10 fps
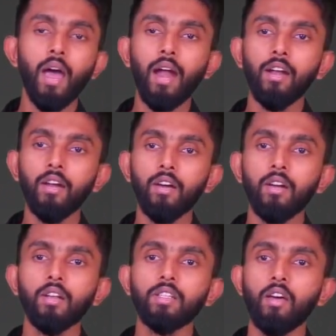added
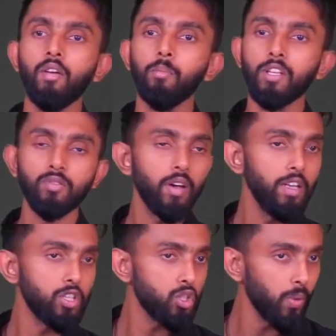here, 7 plus
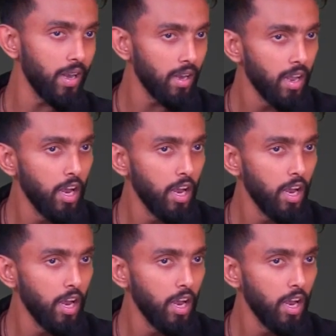5 is 12.